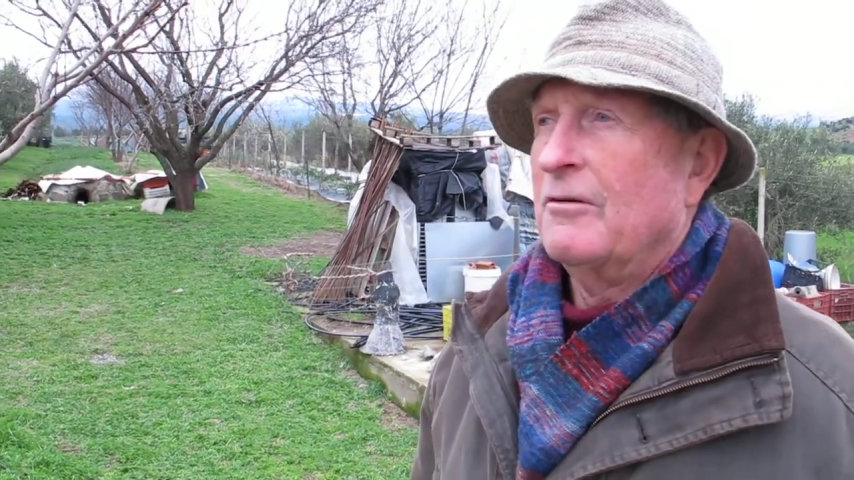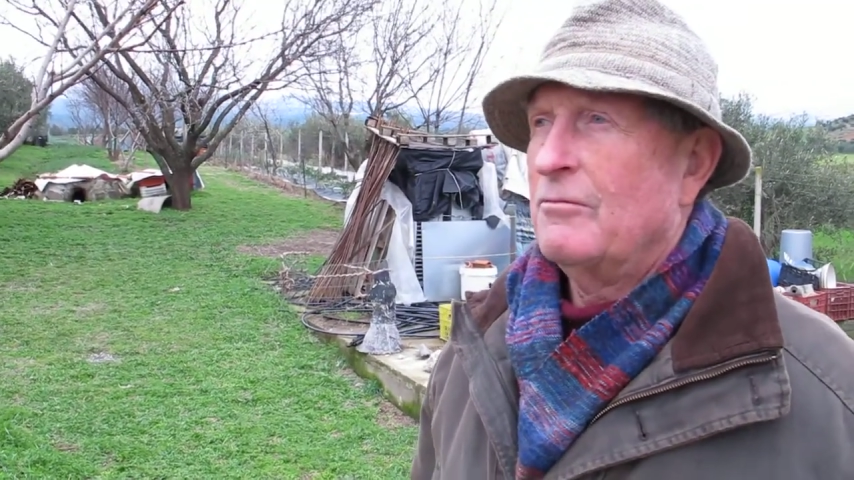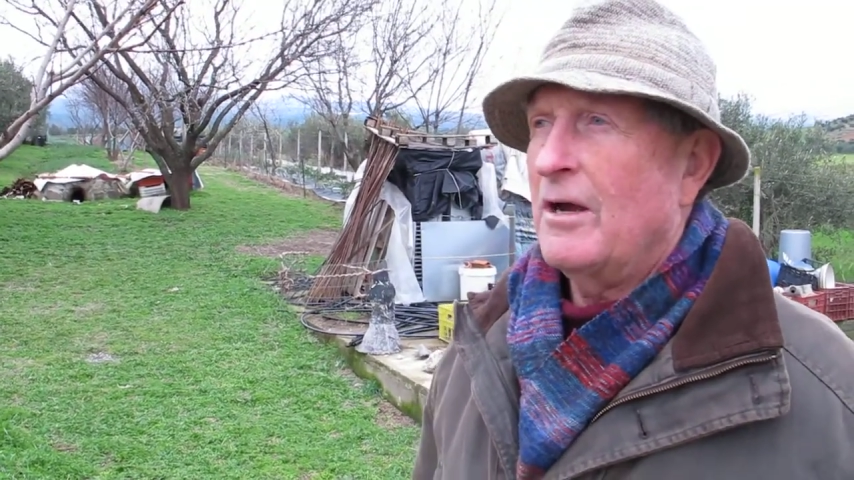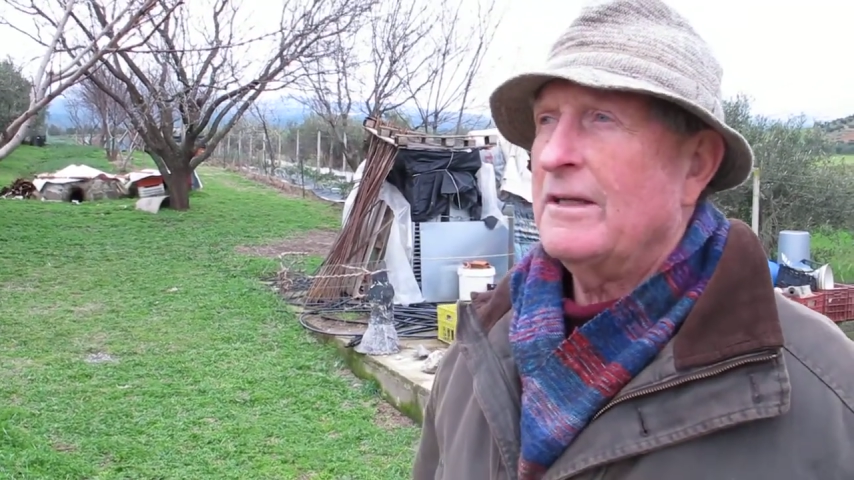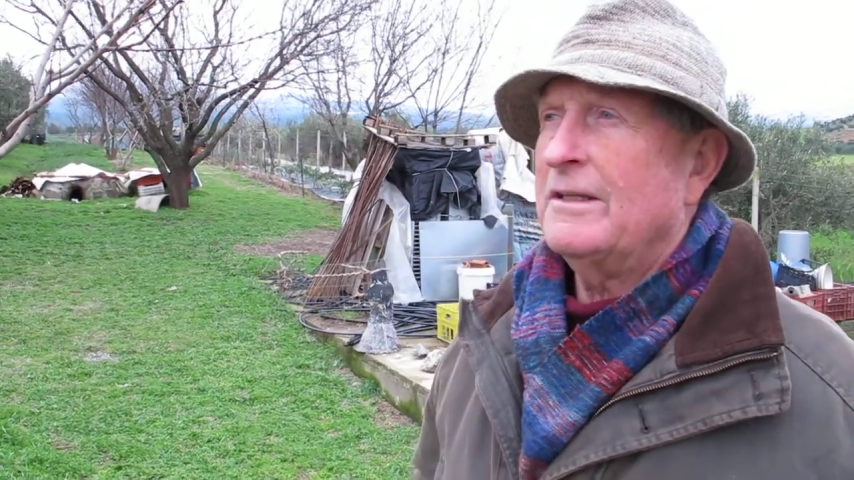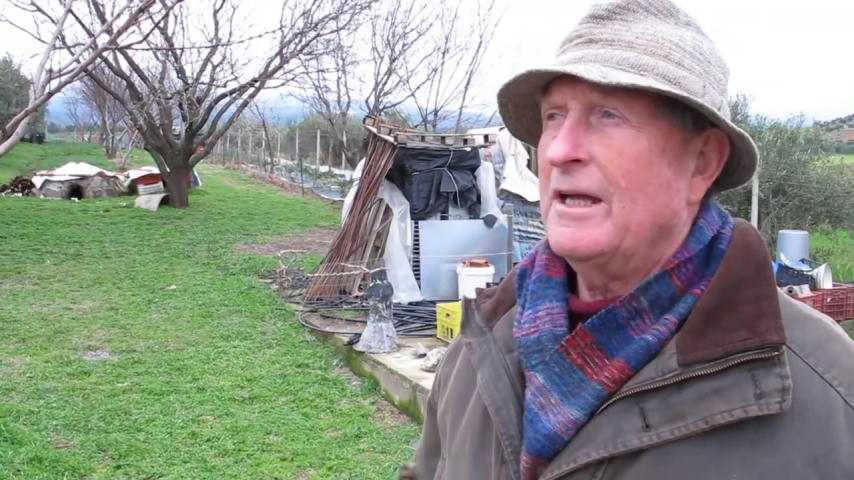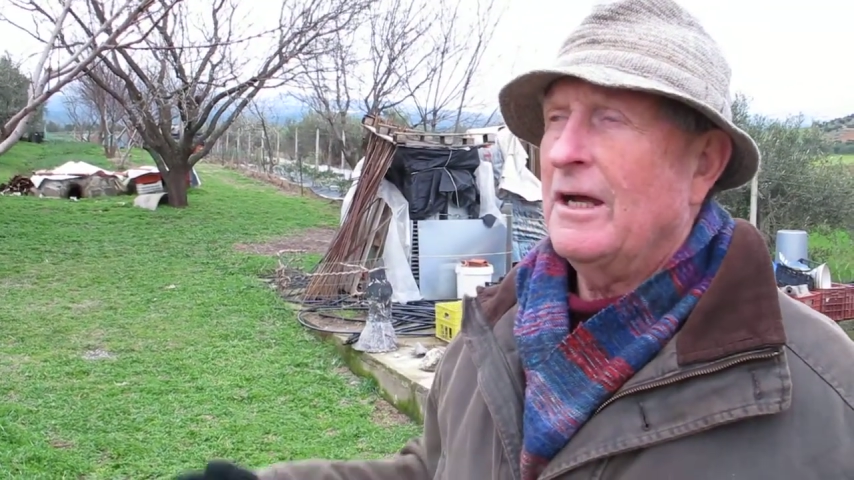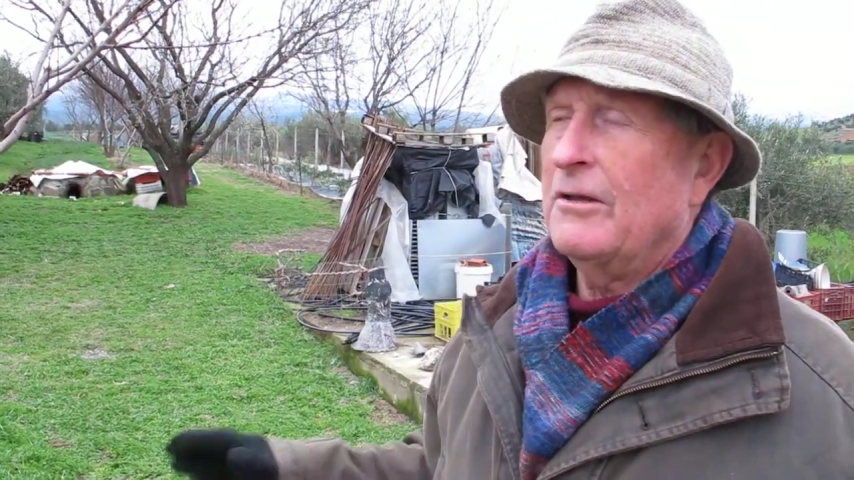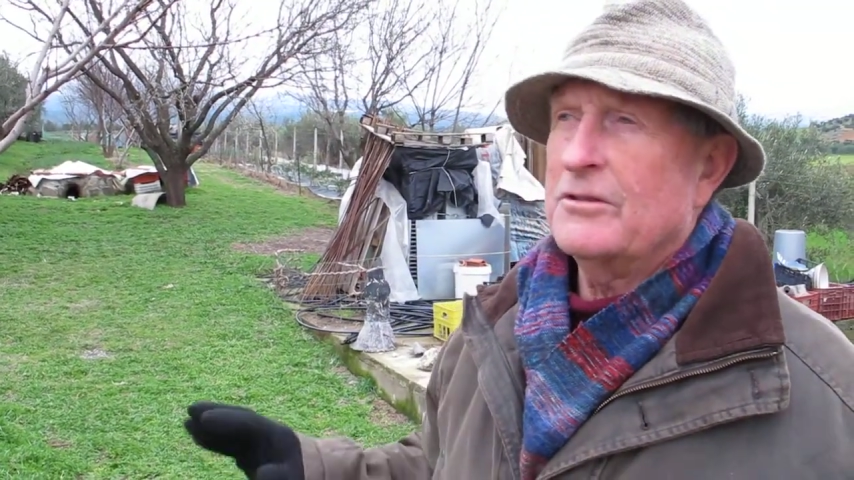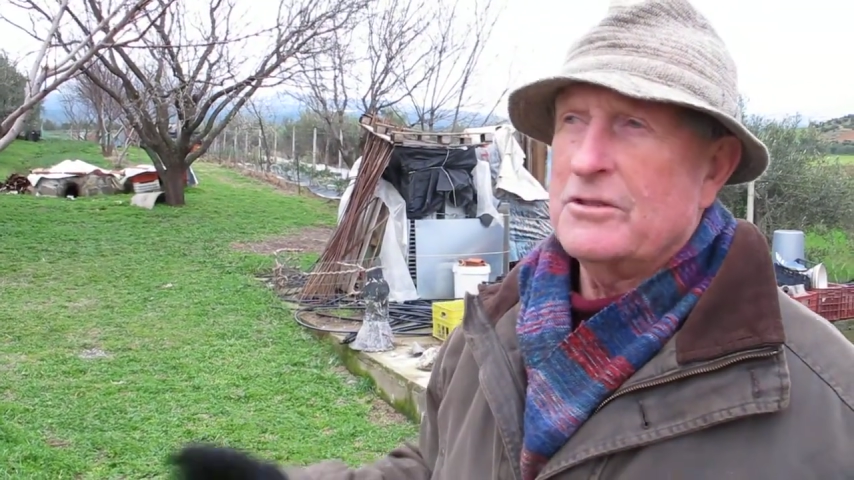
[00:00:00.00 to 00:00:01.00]
Right
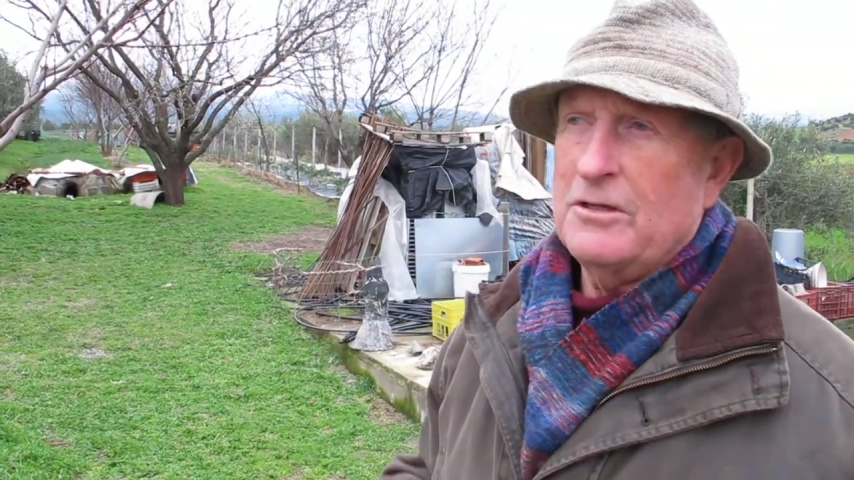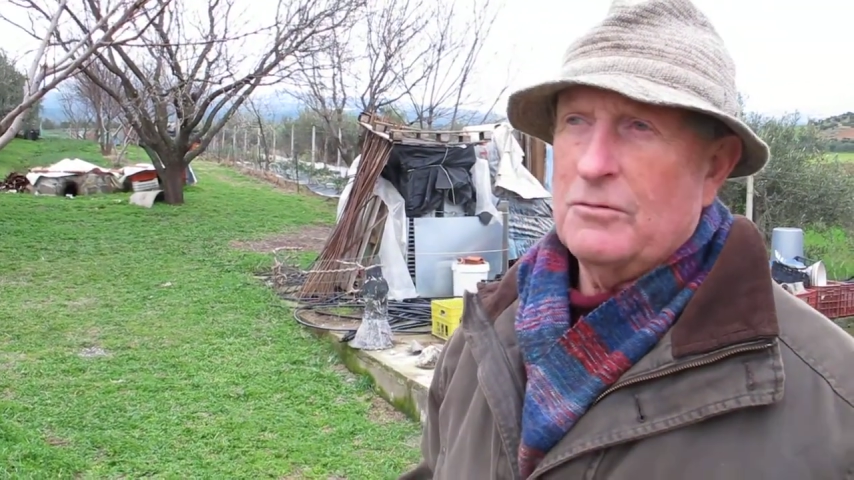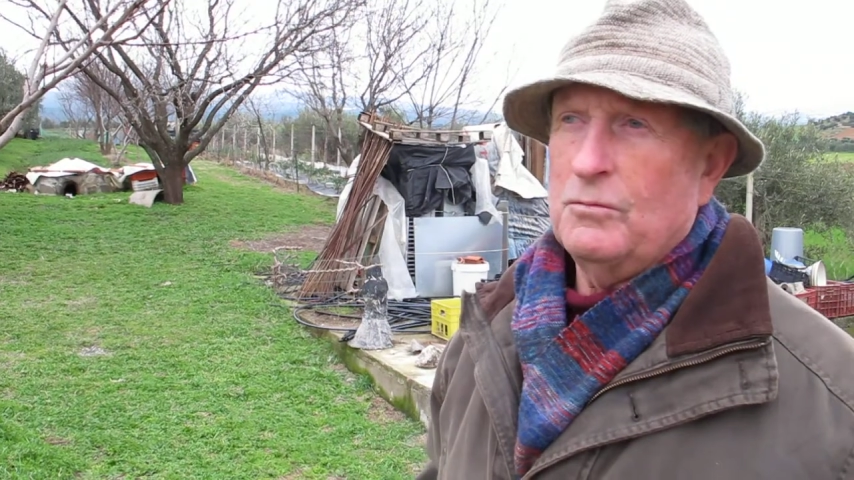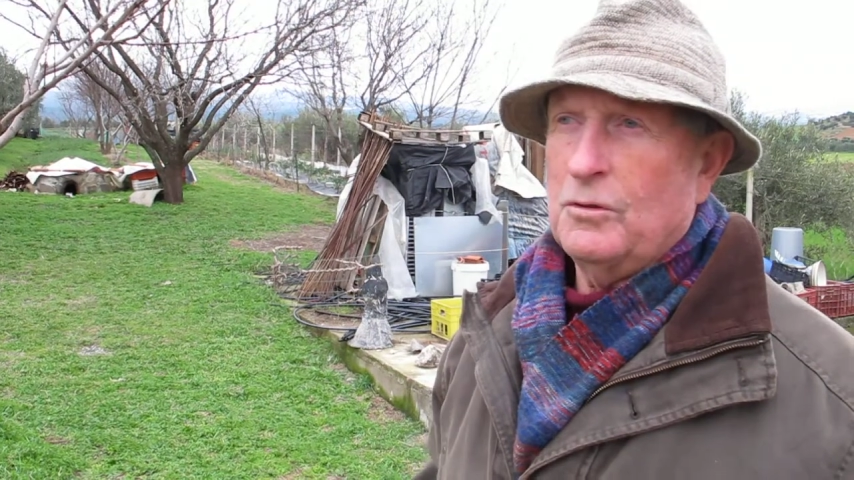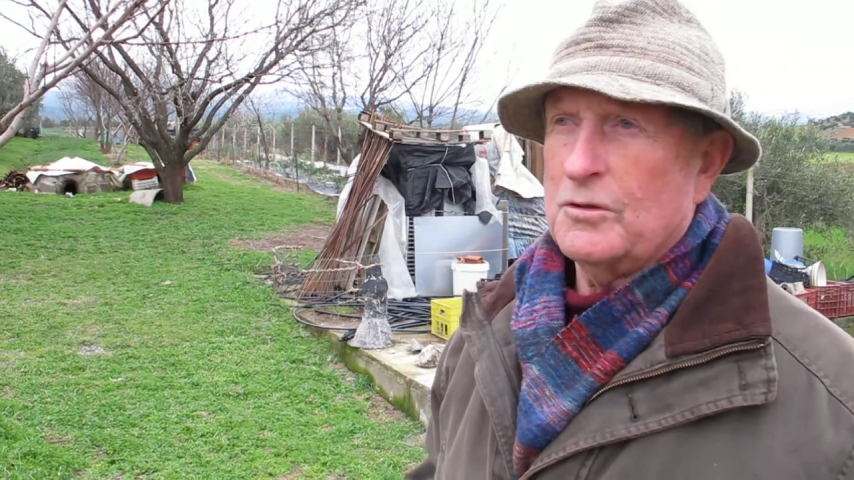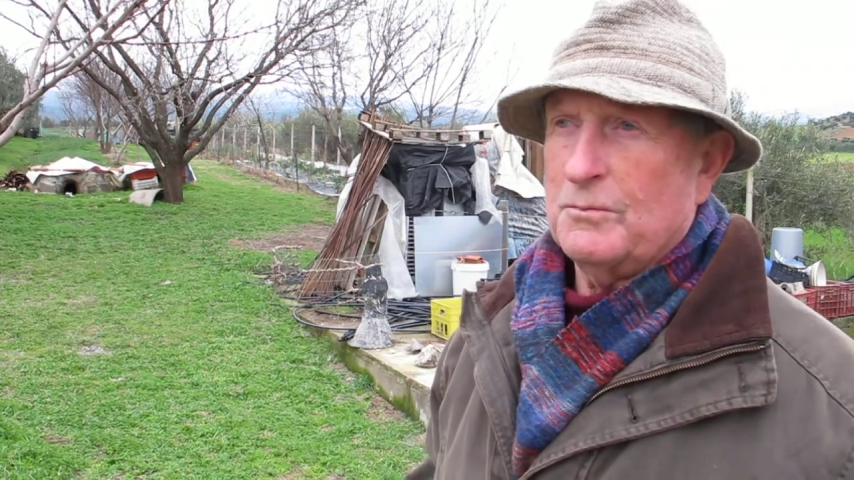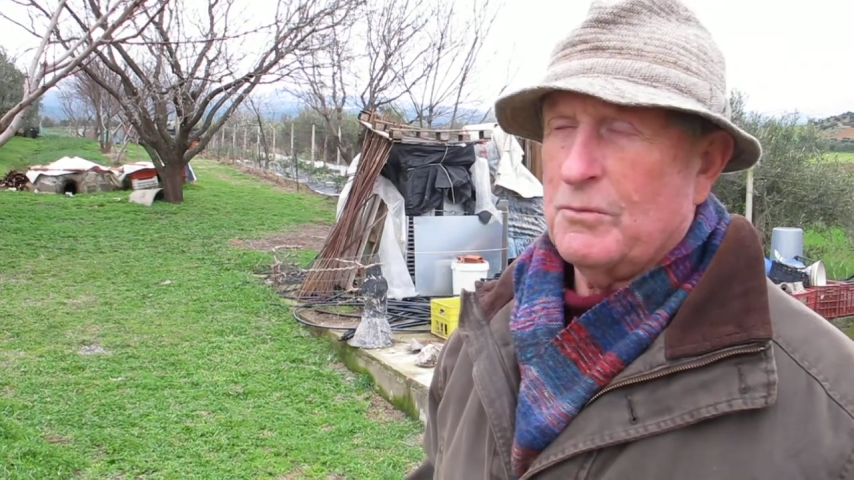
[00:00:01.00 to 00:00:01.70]
now there's not a water